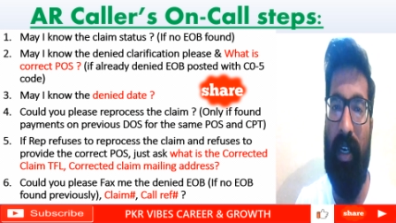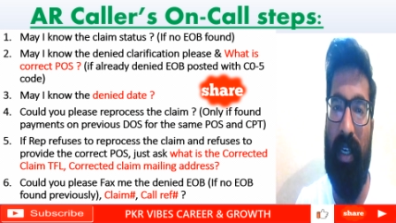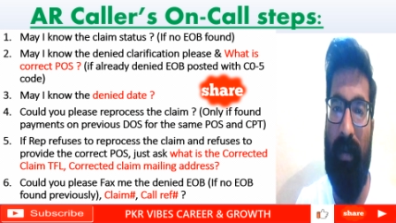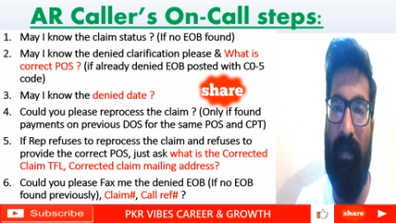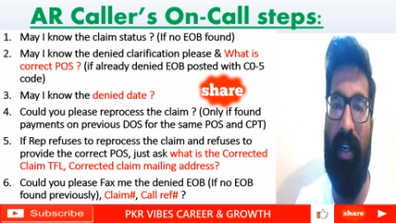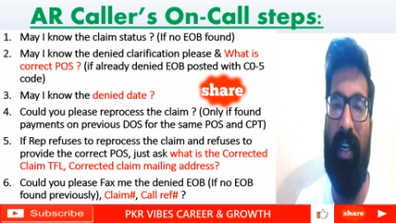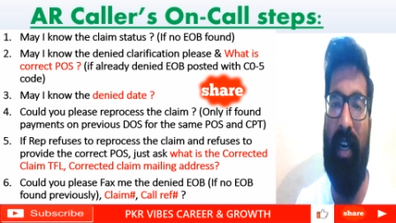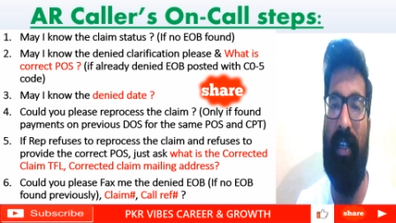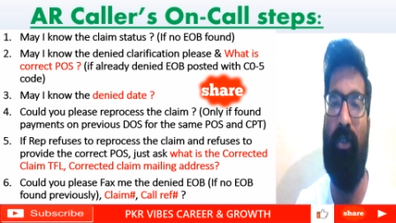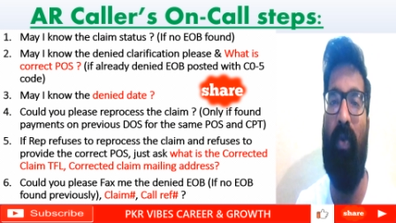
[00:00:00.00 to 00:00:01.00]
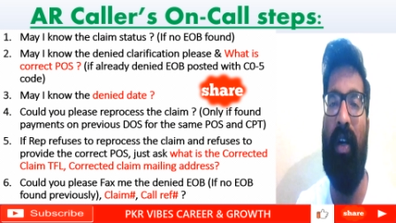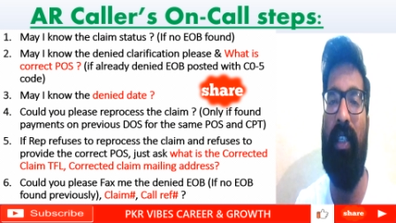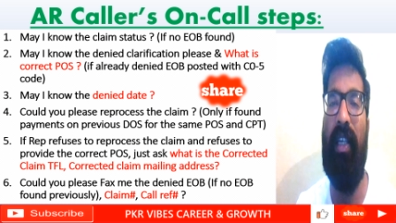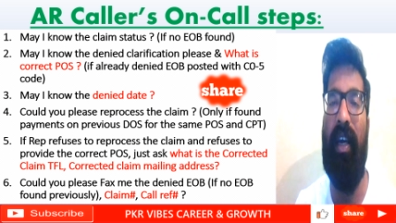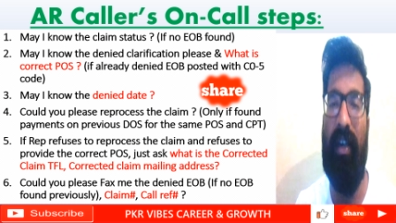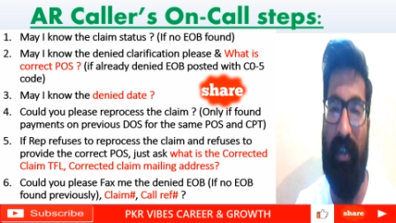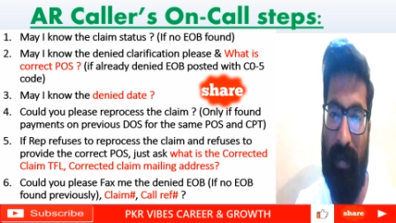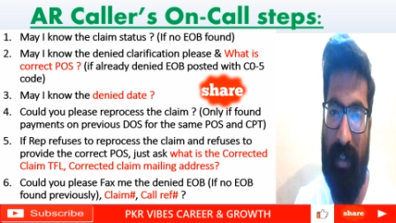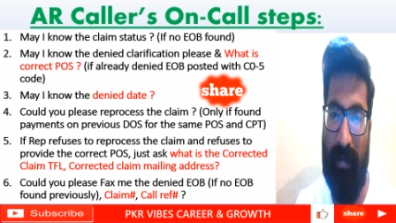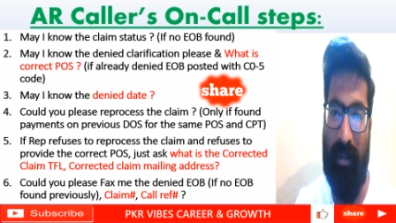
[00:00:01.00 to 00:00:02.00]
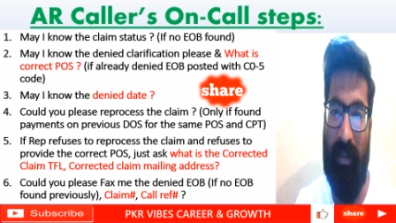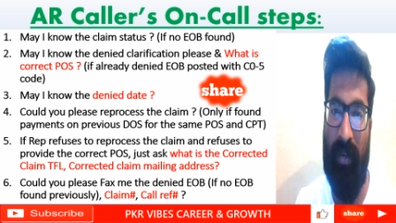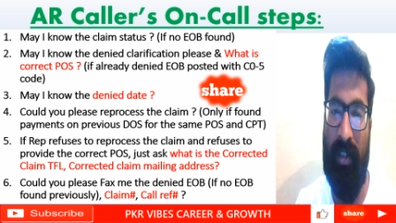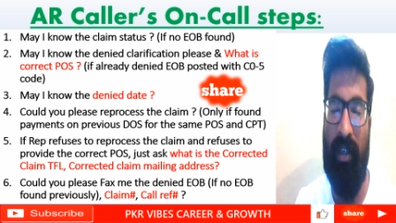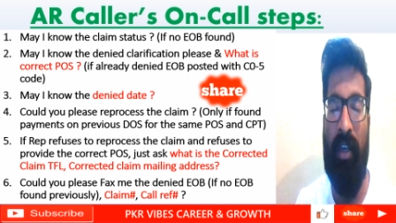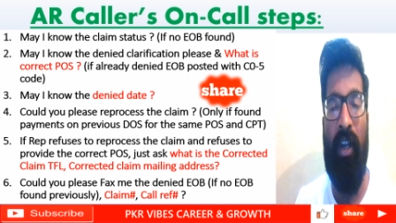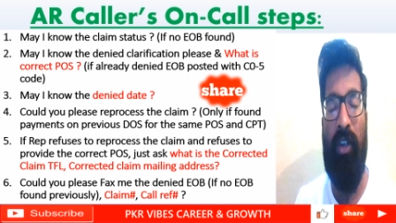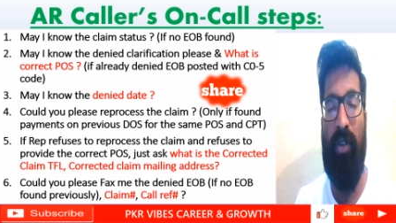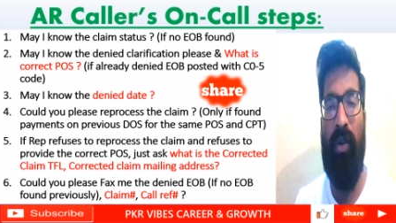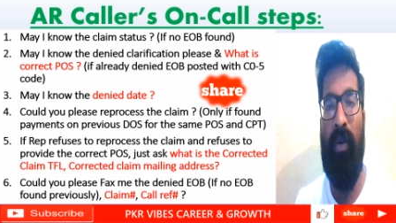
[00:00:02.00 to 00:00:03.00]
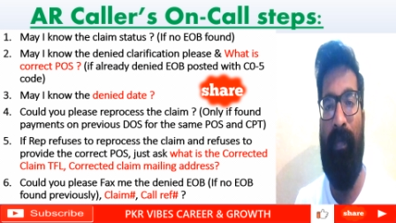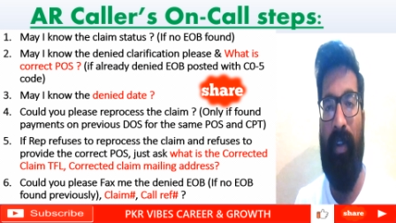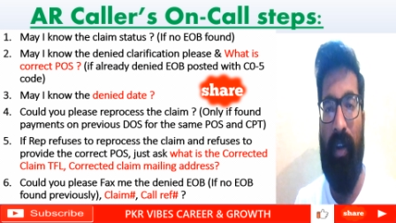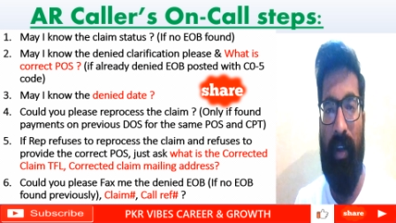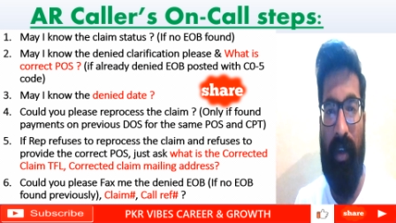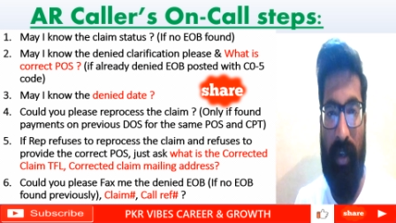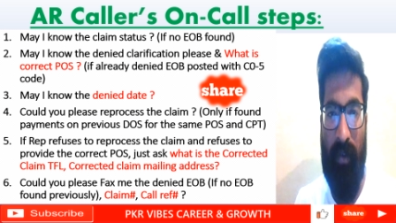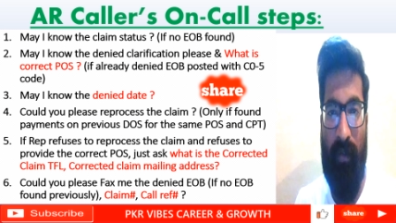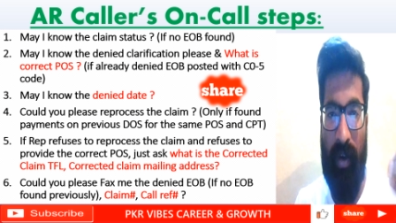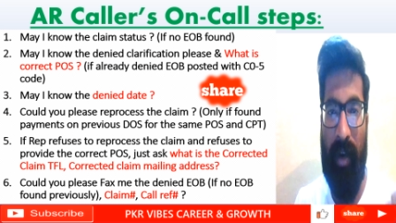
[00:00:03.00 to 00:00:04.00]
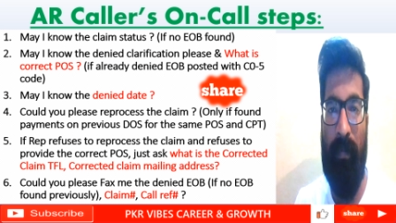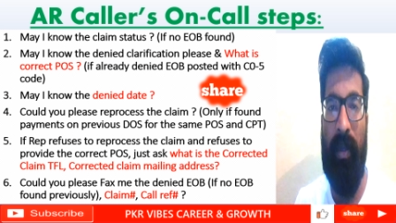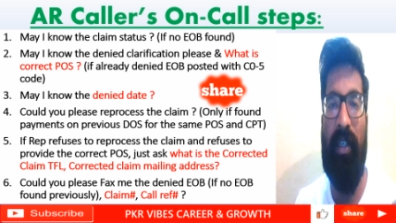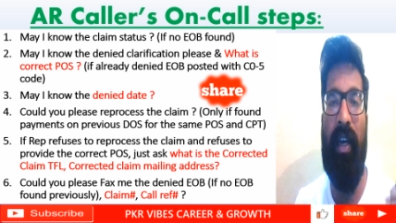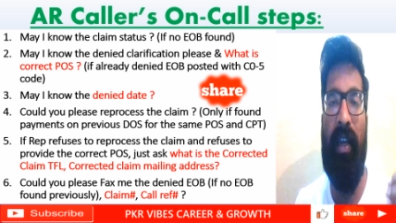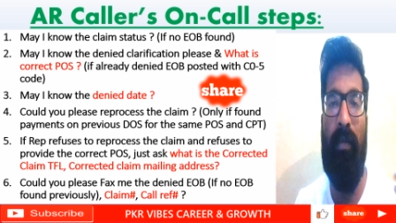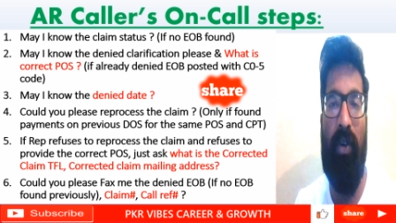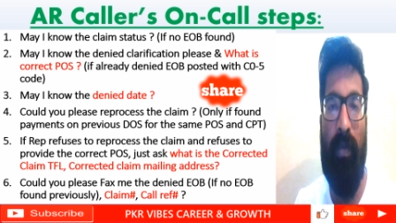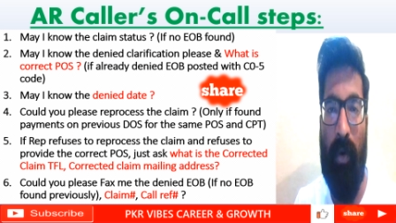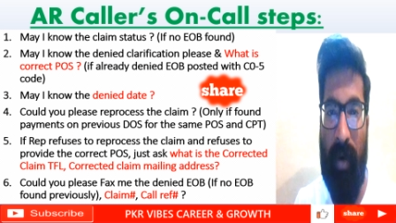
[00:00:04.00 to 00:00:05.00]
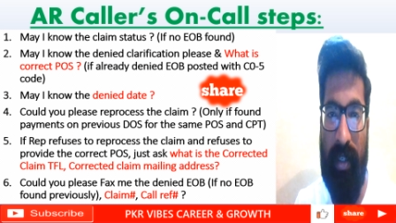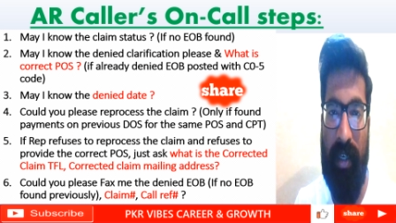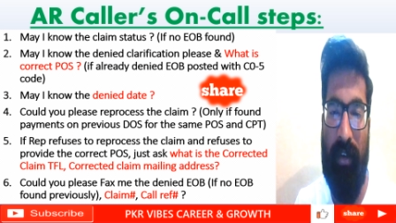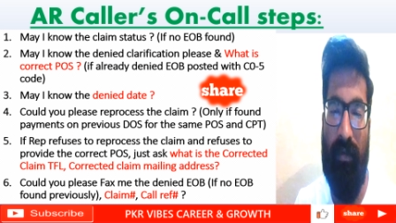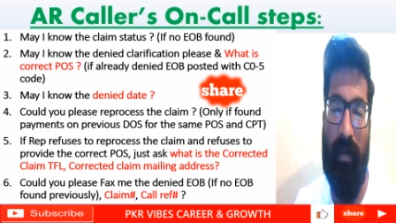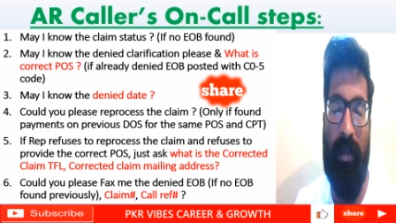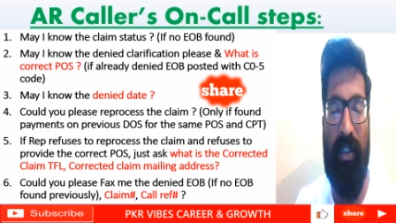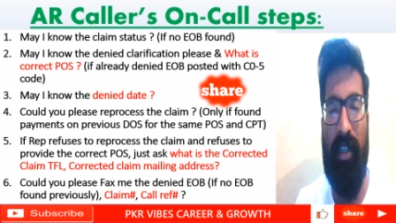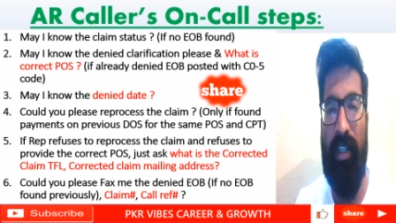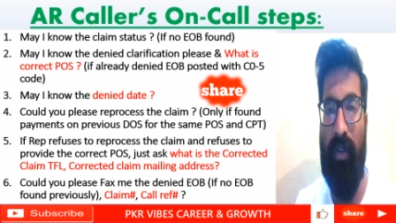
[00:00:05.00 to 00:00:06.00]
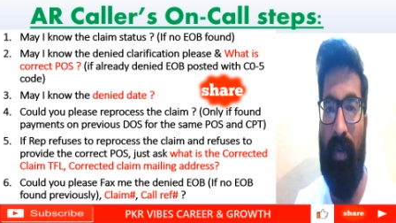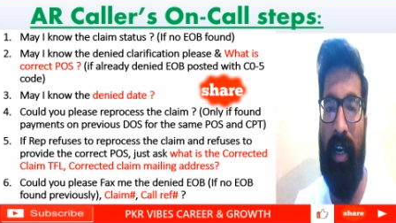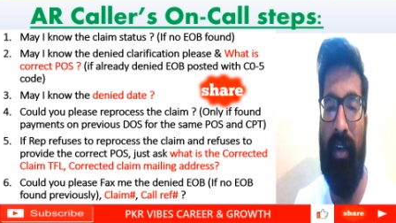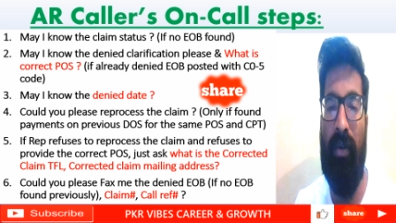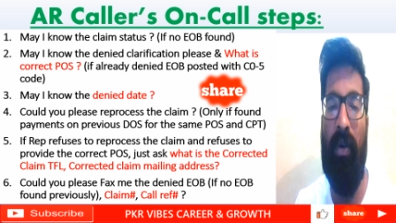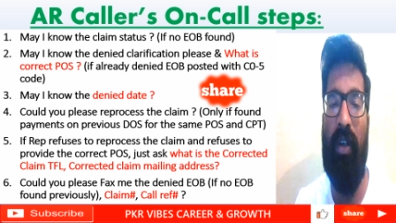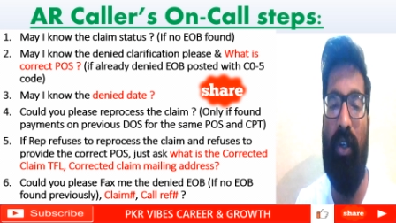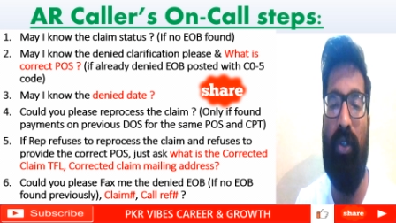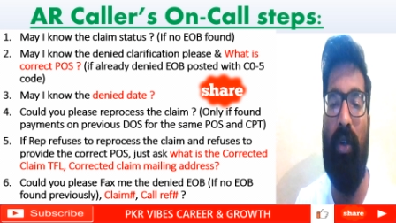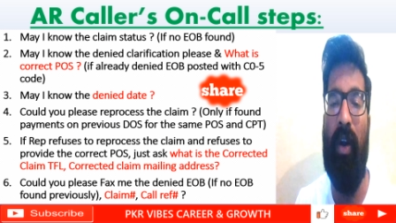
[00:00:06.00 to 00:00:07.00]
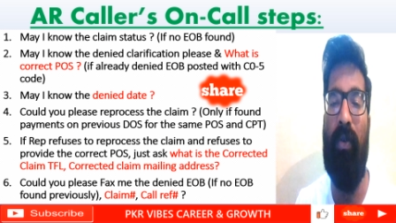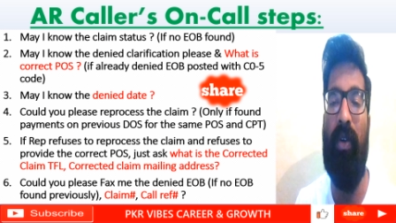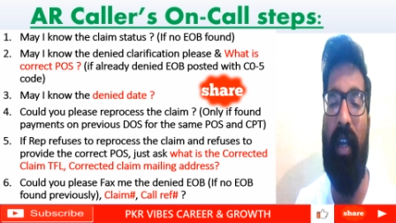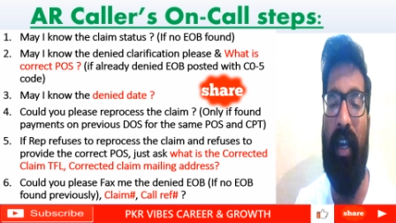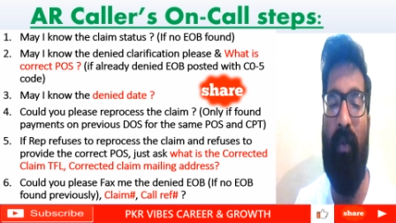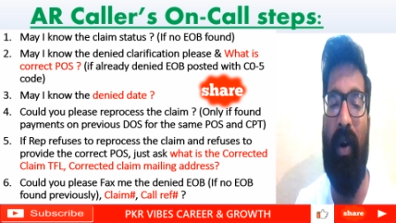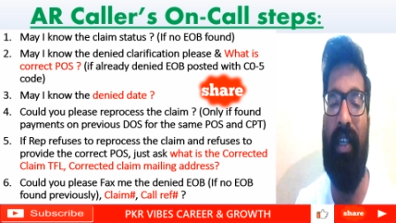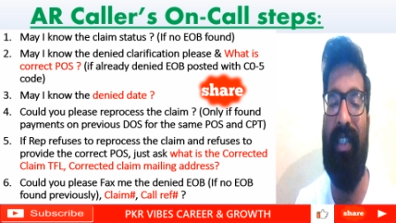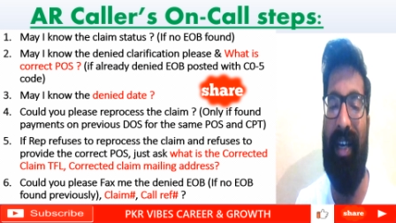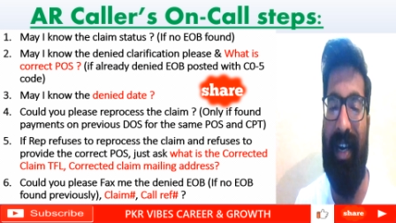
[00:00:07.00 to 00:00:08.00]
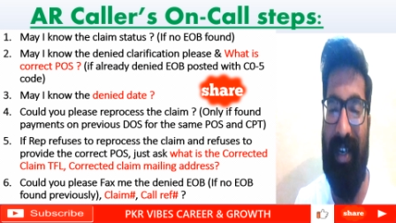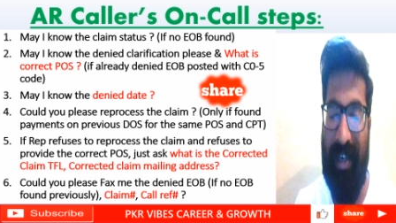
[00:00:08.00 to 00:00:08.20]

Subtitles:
team will tell us what is the correct place of service. So if rep is unable to provide that information, it's well and good. You should have to take what is the corrected